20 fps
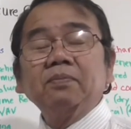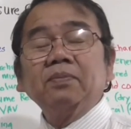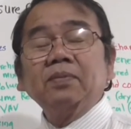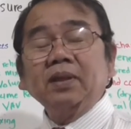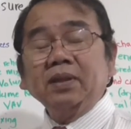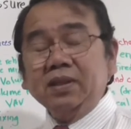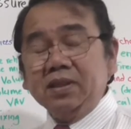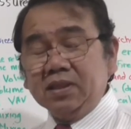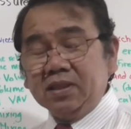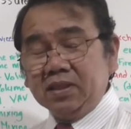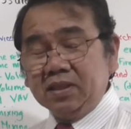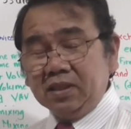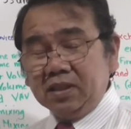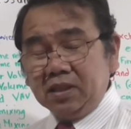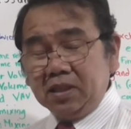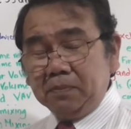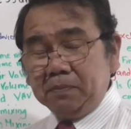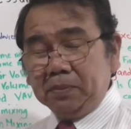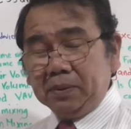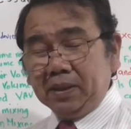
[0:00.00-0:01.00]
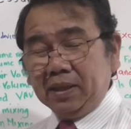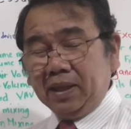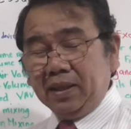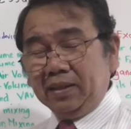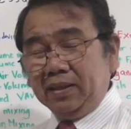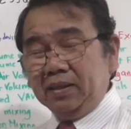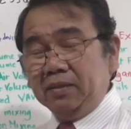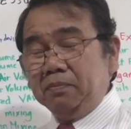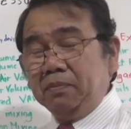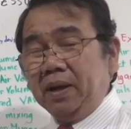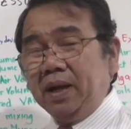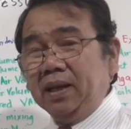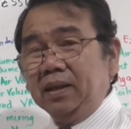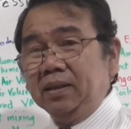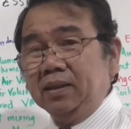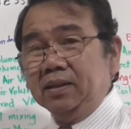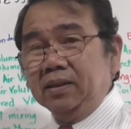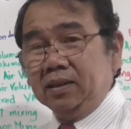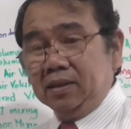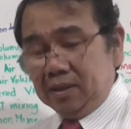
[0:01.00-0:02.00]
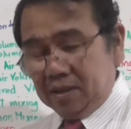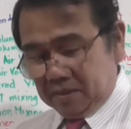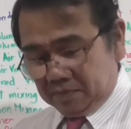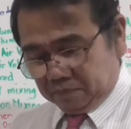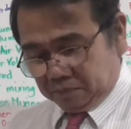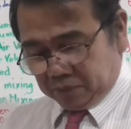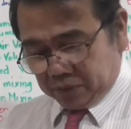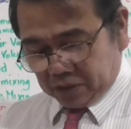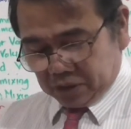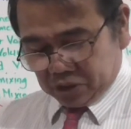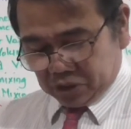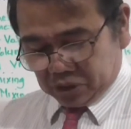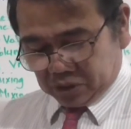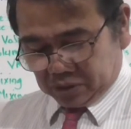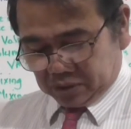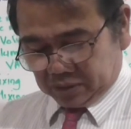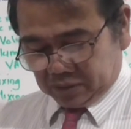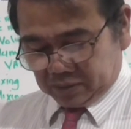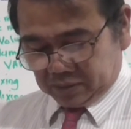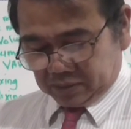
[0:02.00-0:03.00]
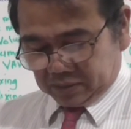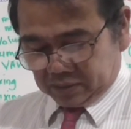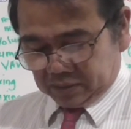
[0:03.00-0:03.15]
by the friction.